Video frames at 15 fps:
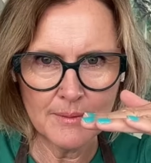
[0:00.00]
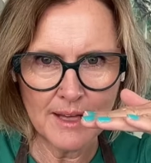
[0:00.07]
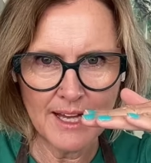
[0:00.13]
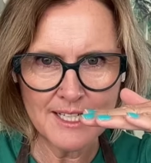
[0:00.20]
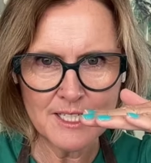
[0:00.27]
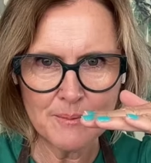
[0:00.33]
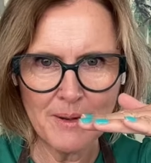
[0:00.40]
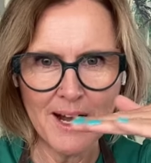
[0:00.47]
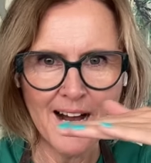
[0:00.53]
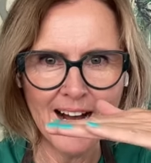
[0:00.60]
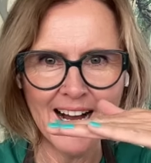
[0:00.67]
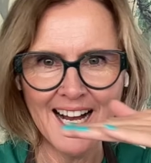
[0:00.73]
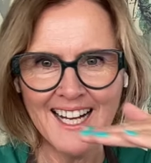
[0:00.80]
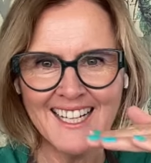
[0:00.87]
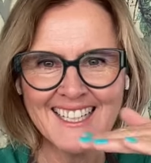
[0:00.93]
under
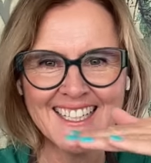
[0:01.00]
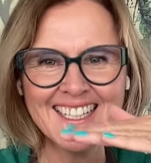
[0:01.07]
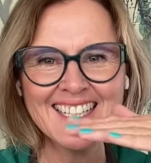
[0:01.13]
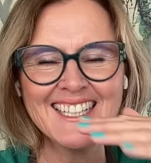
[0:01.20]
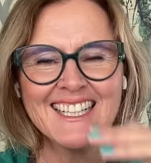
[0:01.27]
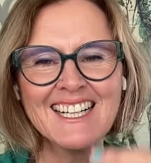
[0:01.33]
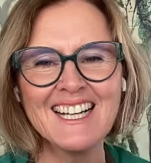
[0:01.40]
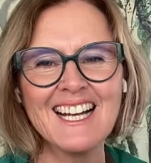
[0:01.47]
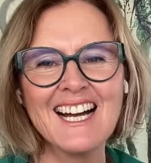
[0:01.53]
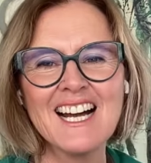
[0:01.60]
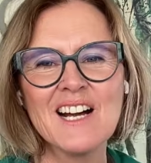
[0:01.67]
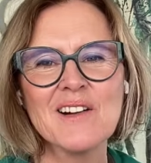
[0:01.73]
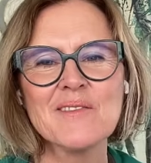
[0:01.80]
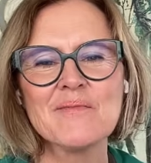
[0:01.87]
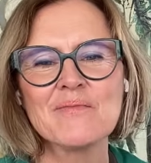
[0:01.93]
par,
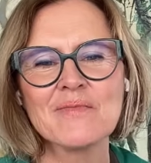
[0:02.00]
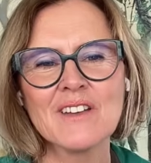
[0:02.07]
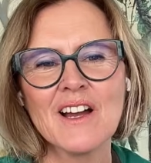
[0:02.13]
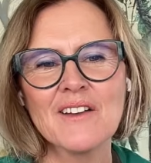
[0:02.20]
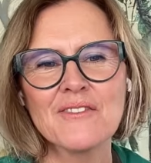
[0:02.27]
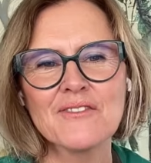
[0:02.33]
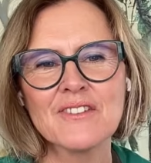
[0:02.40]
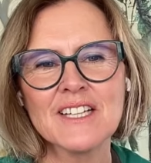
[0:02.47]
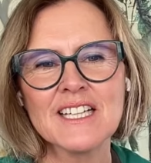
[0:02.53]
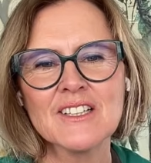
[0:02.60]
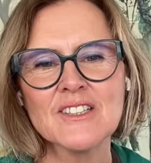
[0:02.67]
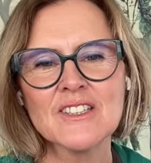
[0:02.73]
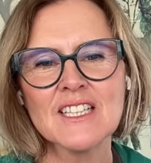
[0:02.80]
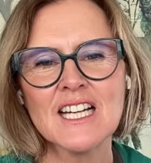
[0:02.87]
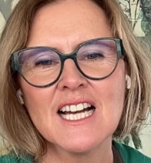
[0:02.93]
I
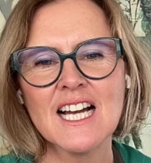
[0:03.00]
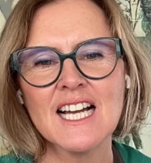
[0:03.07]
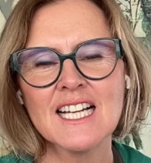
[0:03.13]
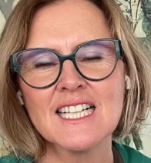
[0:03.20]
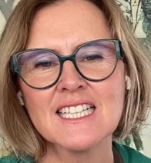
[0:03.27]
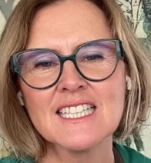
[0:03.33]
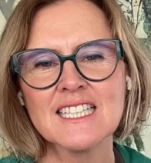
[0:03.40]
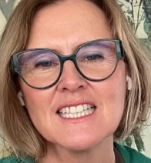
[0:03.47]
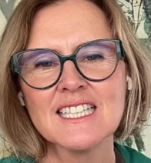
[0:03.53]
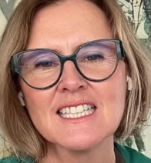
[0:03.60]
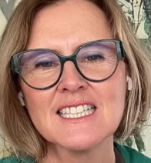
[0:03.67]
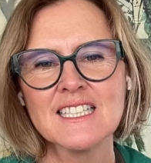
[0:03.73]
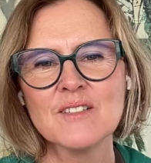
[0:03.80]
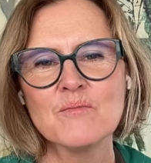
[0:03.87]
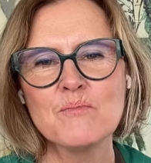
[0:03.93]
feel like
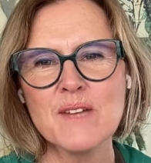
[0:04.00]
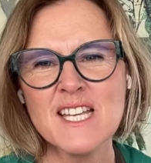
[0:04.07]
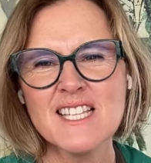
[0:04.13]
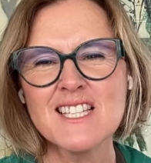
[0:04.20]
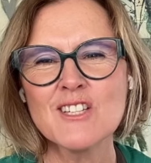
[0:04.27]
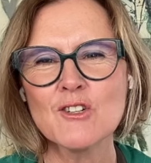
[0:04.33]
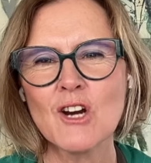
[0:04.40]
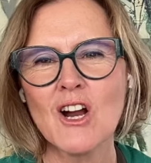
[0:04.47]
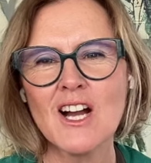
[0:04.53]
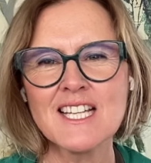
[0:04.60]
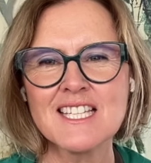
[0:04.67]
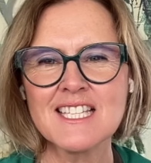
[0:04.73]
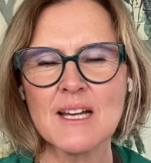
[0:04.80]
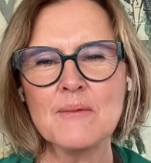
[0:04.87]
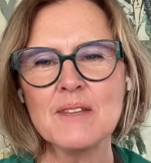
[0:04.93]
best try
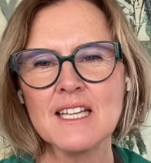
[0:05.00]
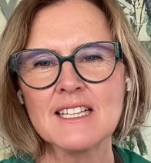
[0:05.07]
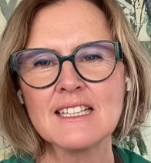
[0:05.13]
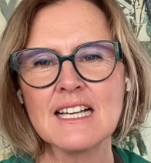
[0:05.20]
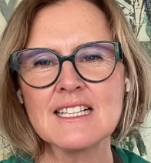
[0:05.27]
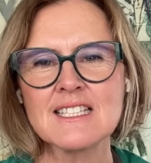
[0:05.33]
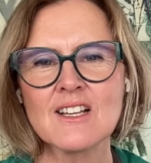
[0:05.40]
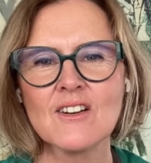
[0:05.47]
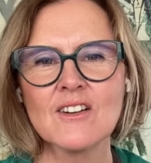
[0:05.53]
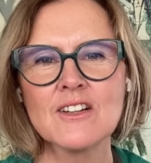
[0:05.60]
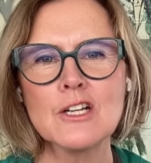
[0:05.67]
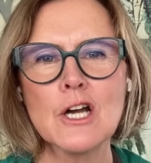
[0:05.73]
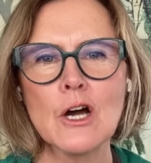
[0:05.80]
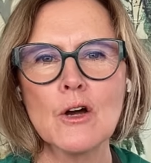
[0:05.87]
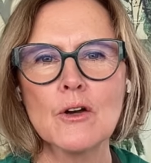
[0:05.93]
something that's got
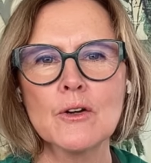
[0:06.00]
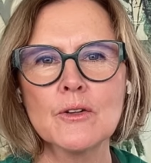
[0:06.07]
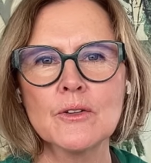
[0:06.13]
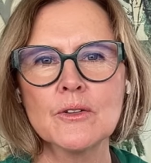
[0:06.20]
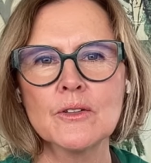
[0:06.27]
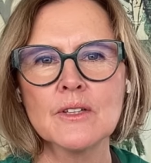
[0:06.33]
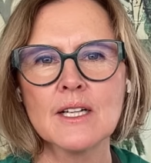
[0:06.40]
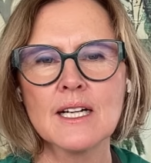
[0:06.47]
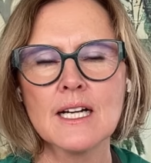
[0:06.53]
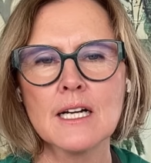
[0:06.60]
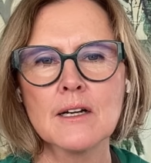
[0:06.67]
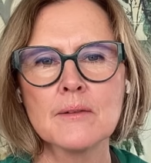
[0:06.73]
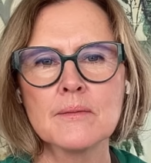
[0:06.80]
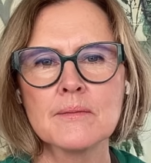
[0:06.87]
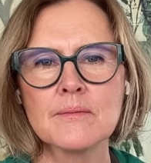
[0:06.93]
no
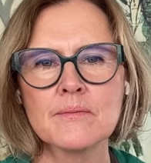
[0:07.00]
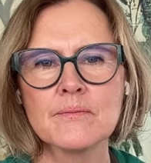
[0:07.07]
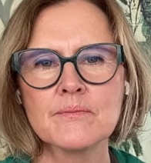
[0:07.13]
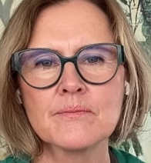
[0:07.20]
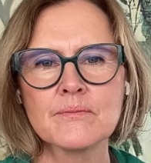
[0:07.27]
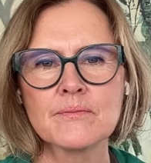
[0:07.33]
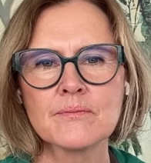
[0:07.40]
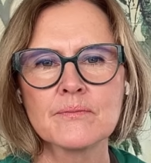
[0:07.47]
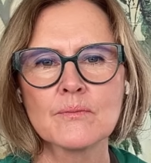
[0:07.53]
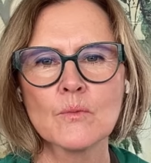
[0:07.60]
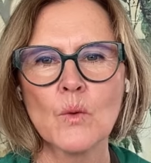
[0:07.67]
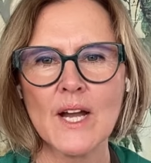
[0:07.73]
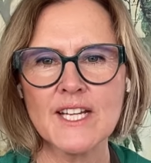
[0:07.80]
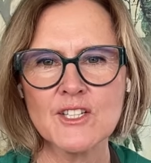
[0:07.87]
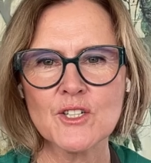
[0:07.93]

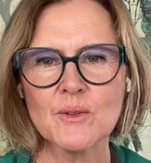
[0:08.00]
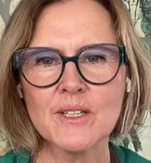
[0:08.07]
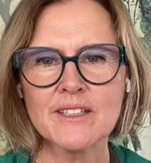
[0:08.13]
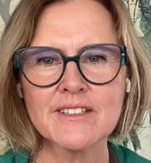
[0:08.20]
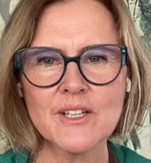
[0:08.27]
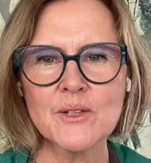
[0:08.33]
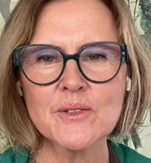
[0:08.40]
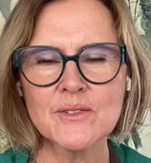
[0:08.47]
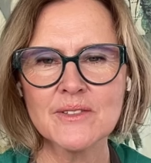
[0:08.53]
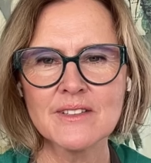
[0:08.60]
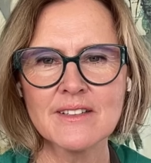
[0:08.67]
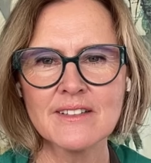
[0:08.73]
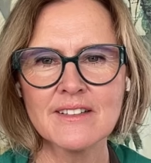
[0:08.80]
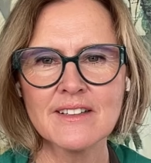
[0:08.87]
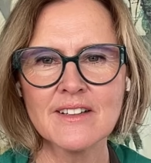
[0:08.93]
weight to it. Don't,
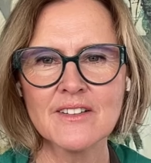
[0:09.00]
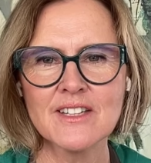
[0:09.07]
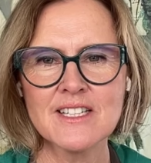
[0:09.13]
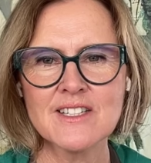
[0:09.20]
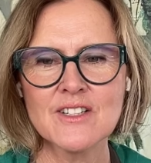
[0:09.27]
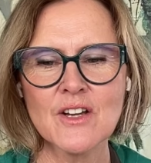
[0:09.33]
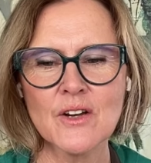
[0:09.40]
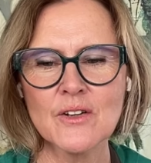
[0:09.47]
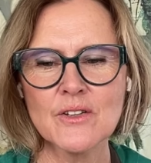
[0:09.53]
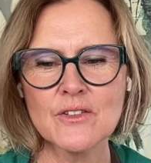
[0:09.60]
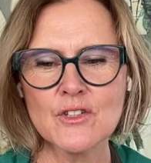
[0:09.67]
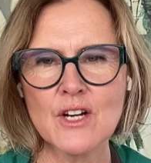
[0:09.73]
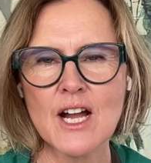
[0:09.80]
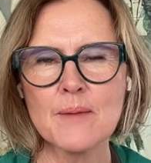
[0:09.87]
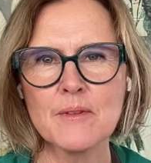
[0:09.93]
there's no
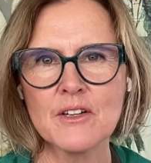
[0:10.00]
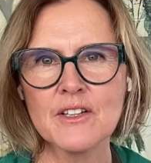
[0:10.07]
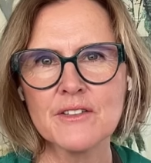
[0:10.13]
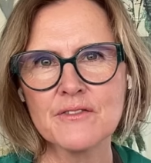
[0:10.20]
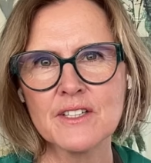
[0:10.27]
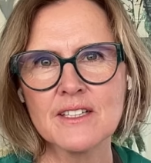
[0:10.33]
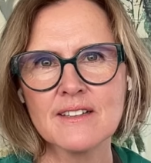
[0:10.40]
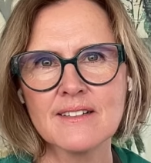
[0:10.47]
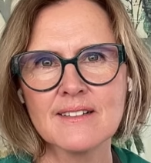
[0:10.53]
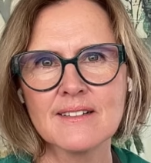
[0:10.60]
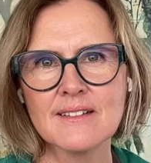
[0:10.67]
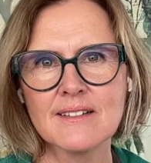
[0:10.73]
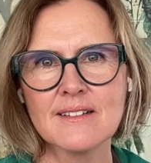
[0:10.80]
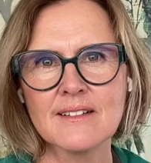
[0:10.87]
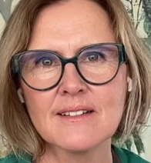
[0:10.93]
drama if it
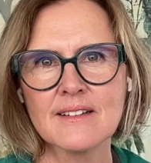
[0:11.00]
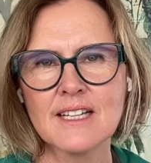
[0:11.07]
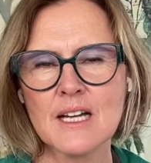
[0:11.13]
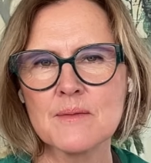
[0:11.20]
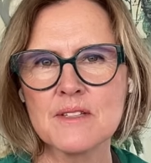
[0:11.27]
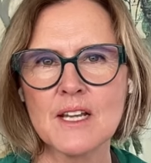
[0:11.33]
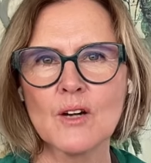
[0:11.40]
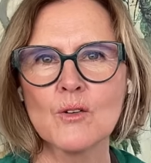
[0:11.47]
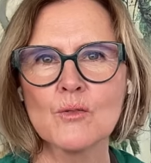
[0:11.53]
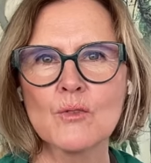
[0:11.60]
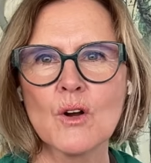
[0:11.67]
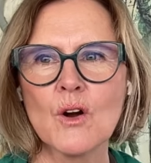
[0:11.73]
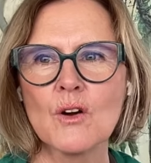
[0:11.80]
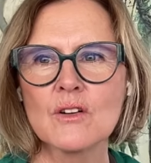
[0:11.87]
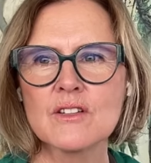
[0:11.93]
comes out all
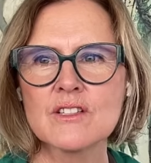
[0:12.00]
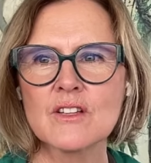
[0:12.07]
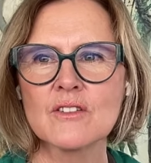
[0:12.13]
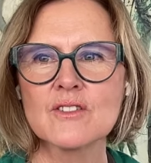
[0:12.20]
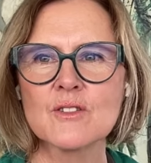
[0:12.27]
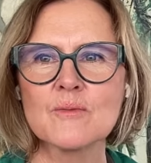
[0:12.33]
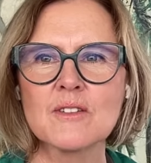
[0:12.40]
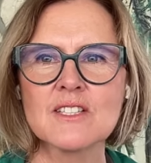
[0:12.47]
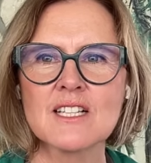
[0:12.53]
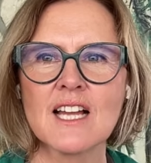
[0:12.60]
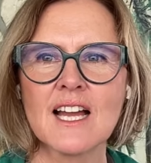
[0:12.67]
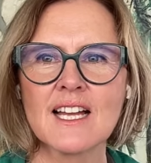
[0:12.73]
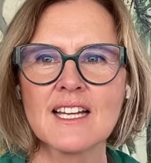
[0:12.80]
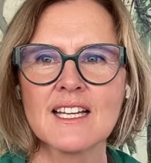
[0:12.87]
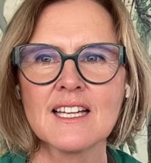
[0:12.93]
wrong. So it's almost
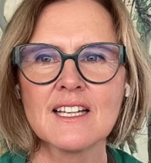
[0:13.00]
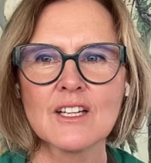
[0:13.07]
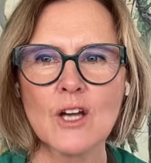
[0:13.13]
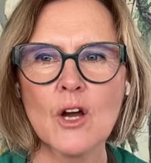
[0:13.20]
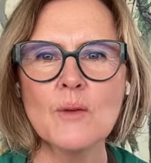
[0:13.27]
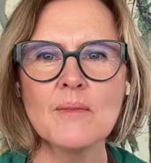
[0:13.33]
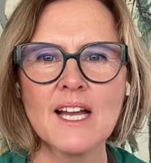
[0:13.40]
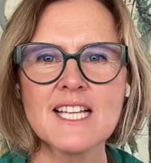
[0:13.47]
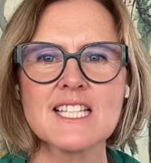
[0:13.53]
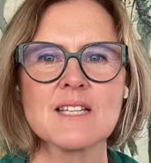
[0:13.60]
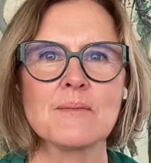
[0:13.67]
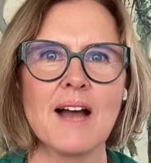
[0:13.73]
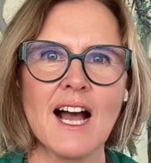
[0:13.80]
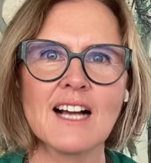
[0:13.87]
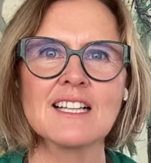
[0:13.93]
like go make
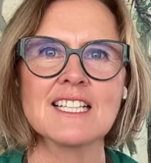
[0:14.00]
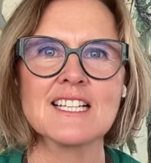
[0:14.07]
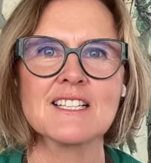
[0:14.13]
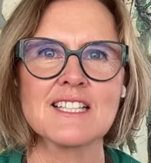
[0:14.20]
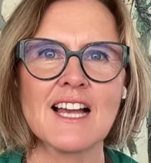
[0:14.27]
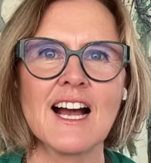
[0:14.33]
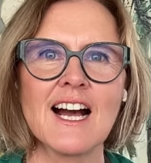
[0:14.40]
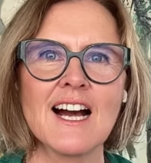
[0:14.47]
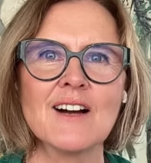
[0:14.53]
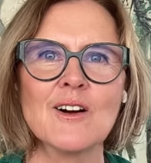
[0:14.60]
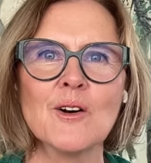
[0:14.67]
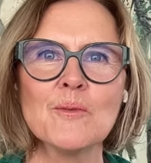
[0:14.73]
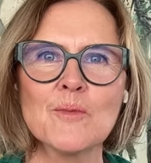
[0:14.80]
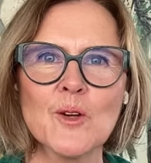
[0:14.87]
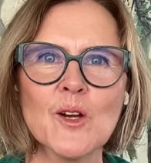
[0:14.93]
some ugly art
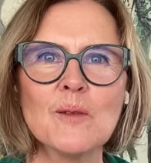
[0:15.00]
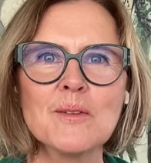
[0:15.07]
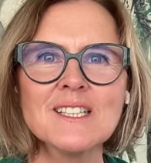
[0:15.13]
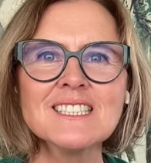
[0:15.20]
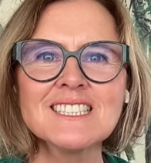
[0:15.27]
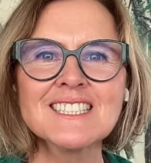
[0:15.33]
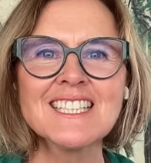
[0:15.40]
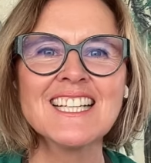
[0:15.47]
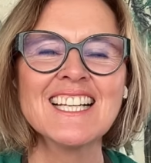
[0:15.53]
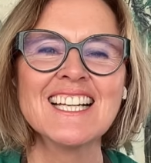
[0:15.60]
on purpose